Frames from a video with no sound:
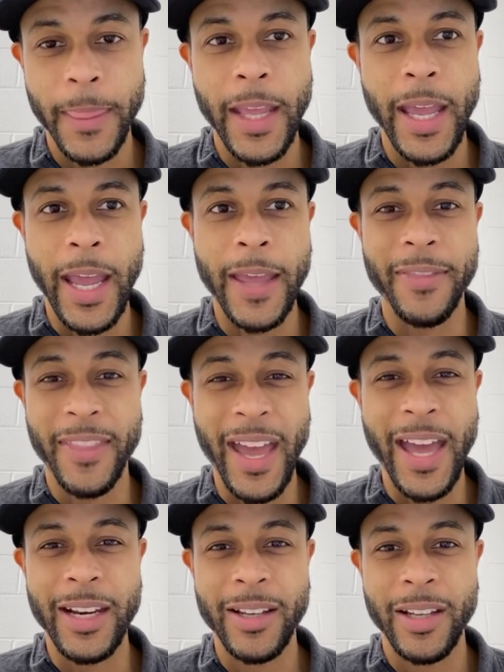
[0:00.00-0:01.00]
And
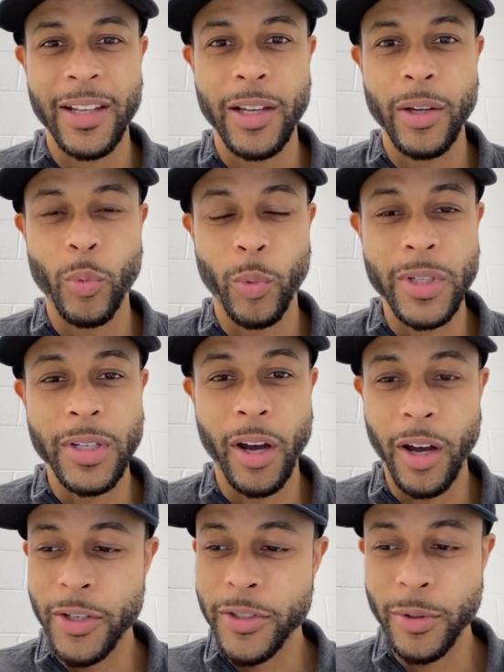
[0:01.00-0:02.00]
that was
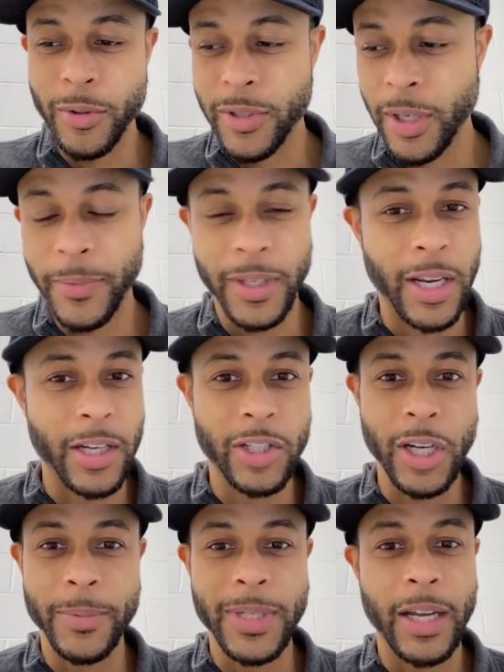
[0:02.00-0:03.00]
also something that
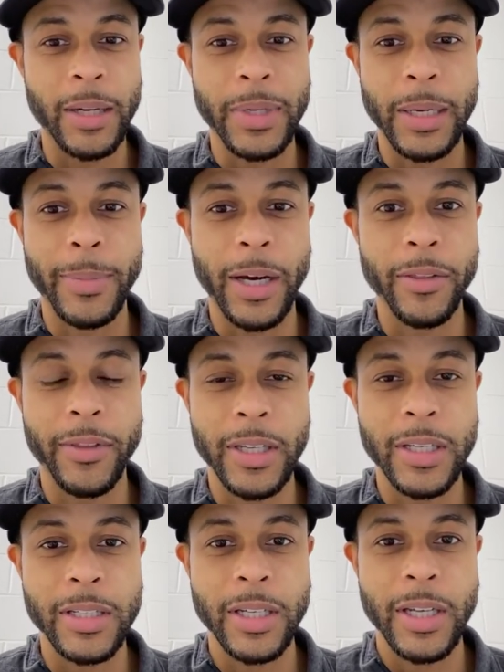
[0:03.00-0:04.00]
jumped out of me about
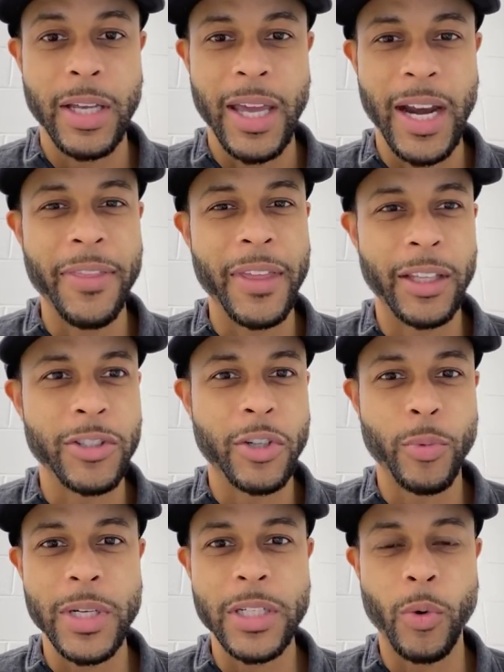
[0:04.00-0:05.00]
this. And I think it's
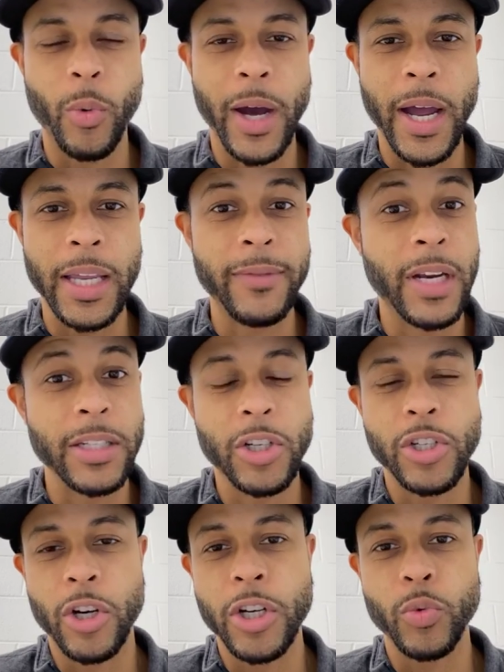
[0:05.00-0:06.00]
the reason why, even as a
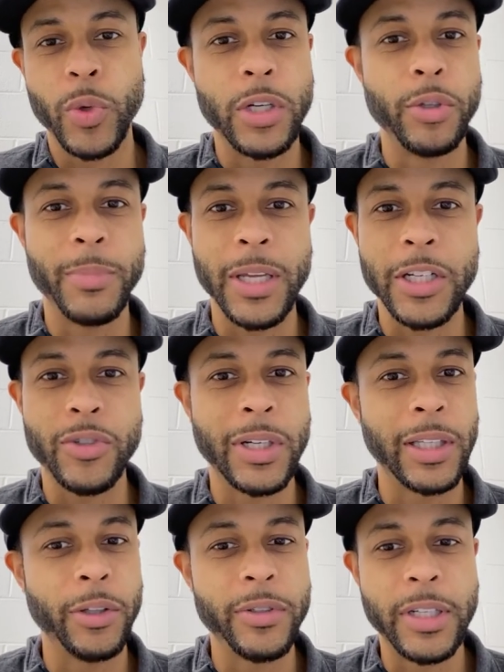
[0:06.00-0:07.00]
church, we do ministry
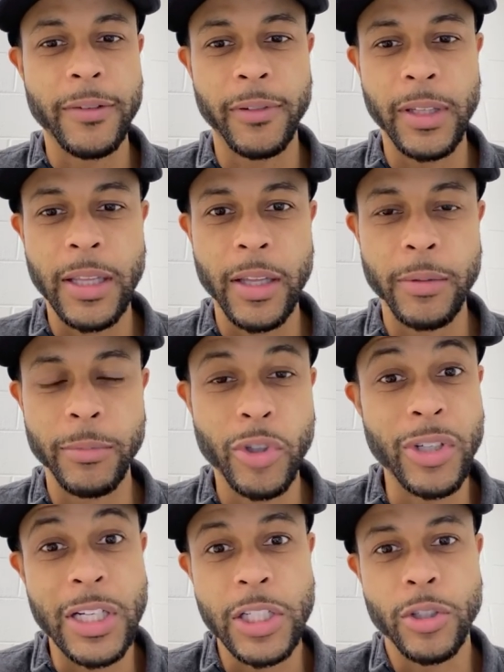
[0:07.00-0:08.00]
a little differently than
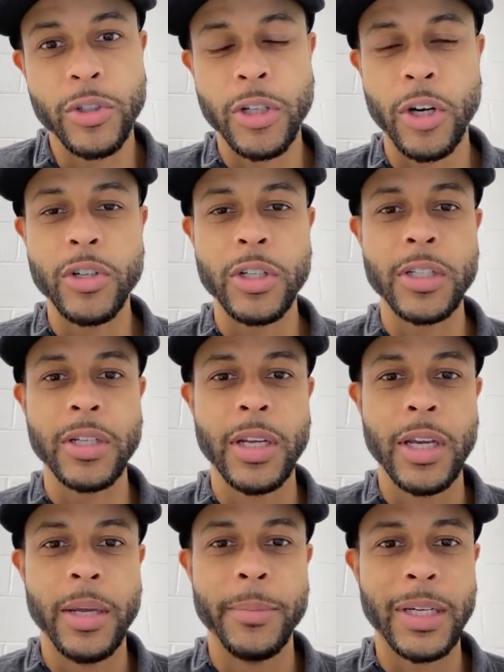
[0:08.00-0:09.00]
traditional churches
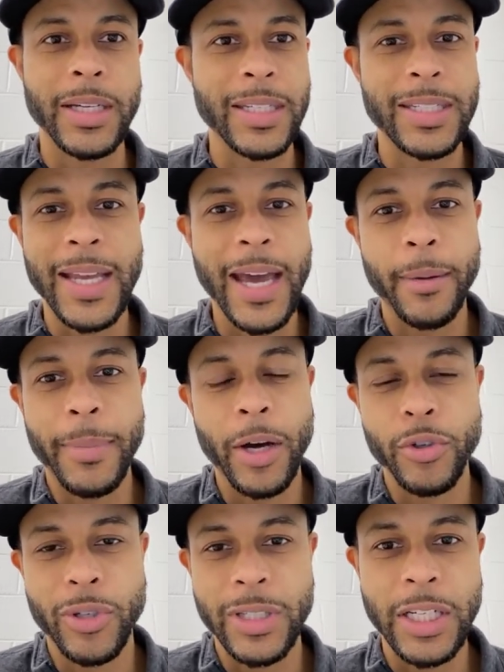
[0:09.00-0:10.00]
because it's not
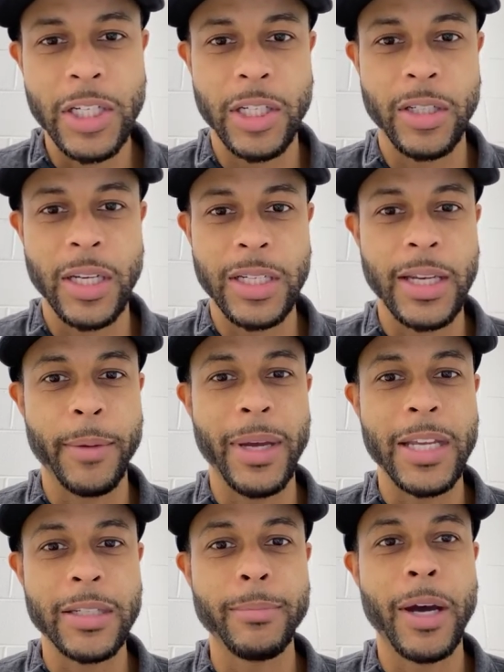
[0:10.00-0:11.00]
about tradition. It's, not,
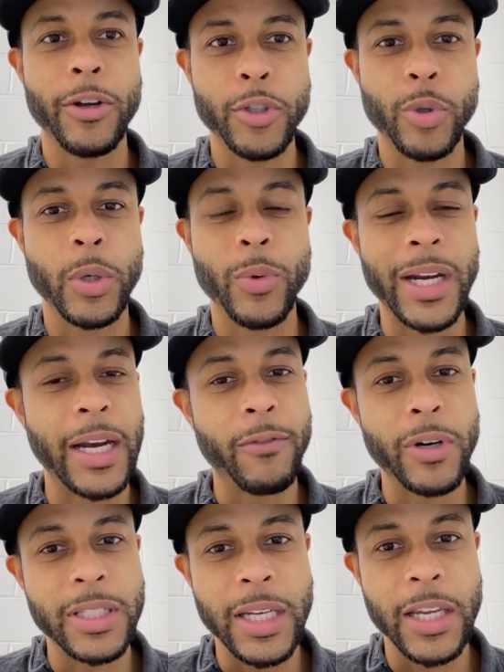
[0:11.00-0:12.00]
it's about doing
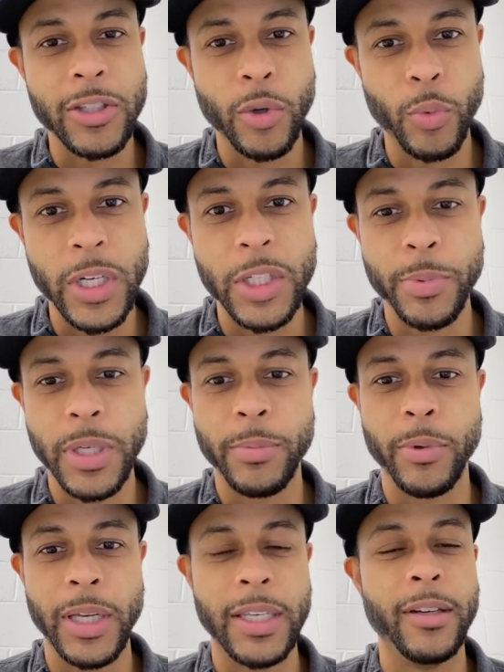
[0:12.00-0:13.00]
whatever it takes to reach
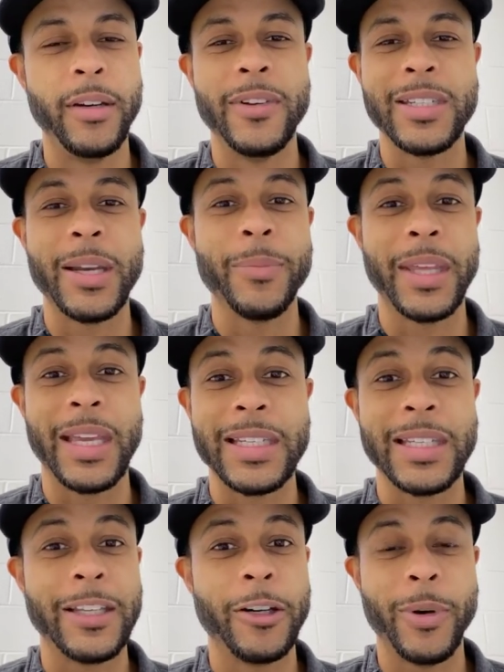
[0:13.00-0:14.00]
people. And even if it's something
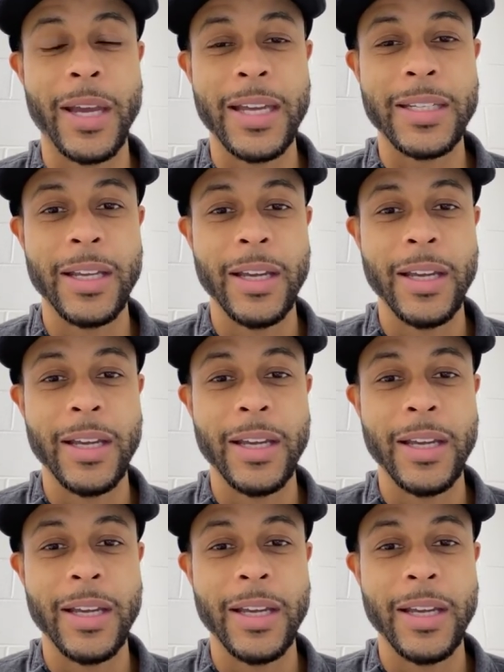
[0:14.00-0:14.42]
as little as